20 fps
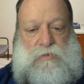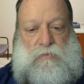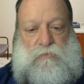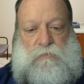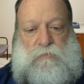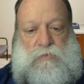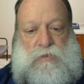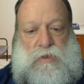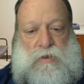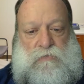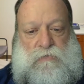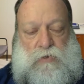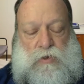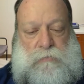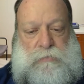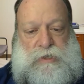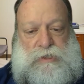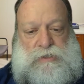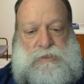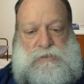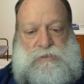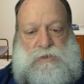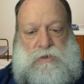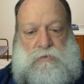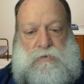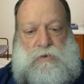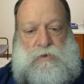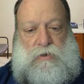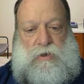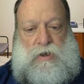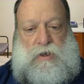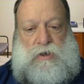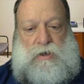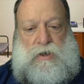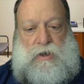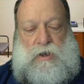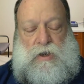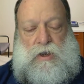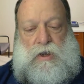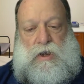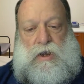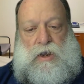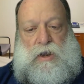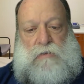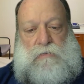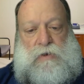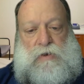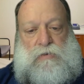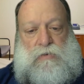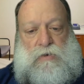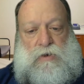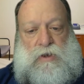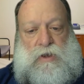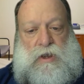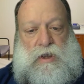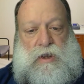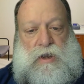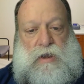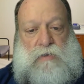the verbiage that's going on and record it?